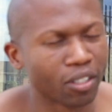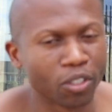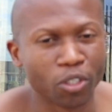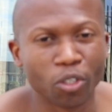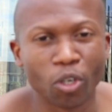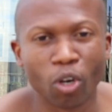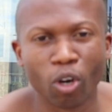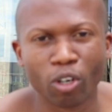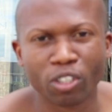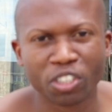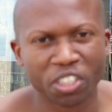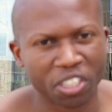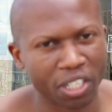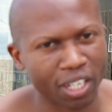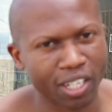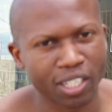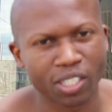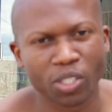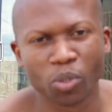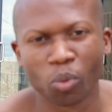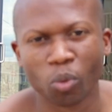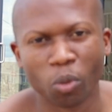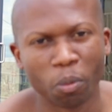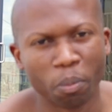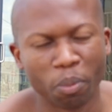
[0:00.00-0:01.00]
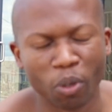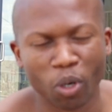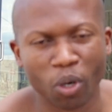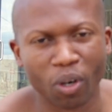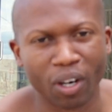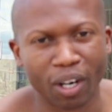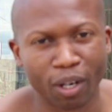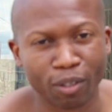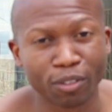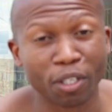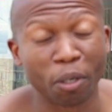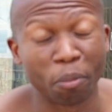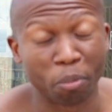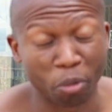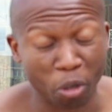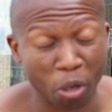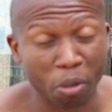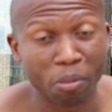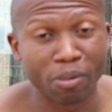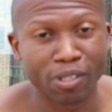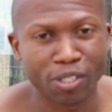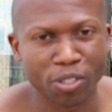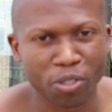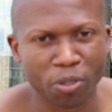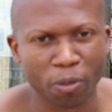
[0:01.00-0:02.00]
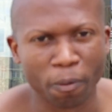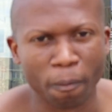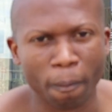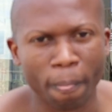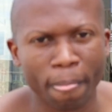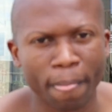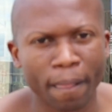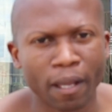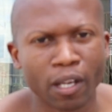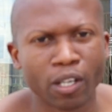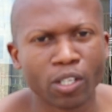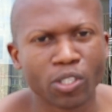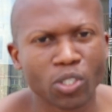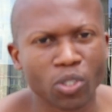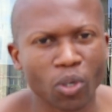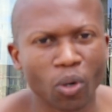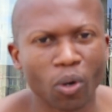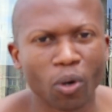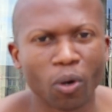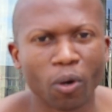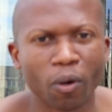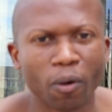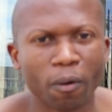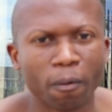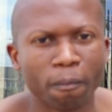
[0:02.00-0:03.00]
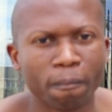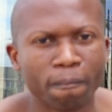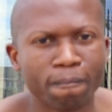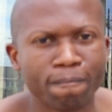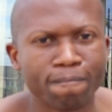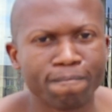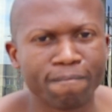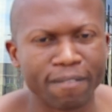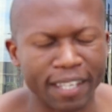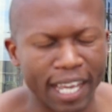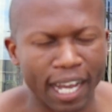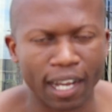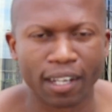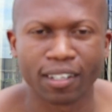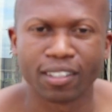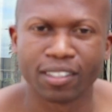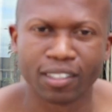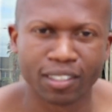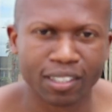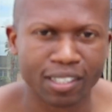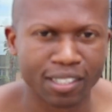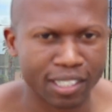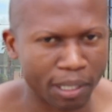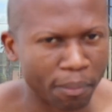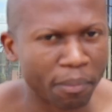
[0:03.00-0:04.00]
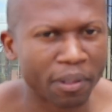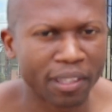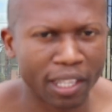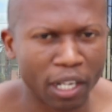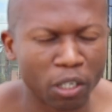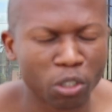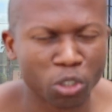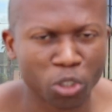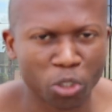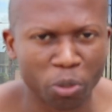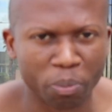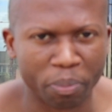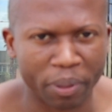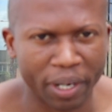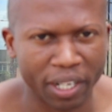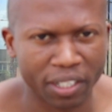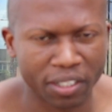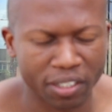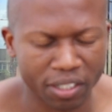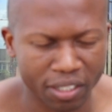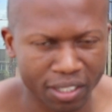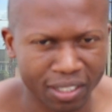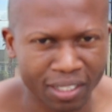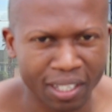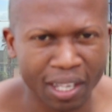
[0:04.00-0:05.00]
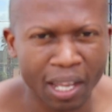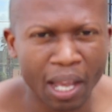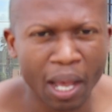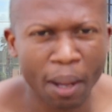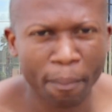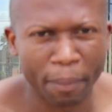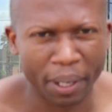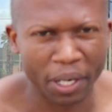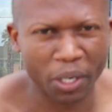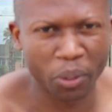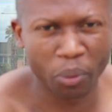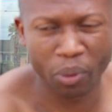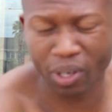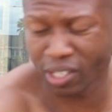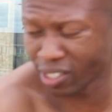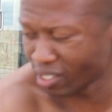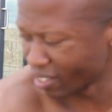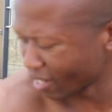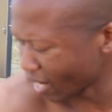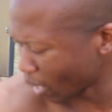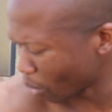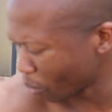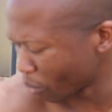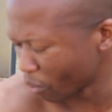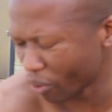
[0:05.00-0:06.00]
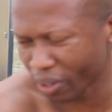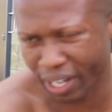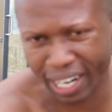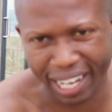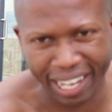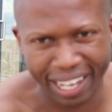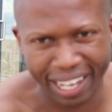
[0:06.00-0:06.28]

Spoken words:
your chest will blow out. I promise you. So yeah, something that you should practice. But anyways, now we're gonna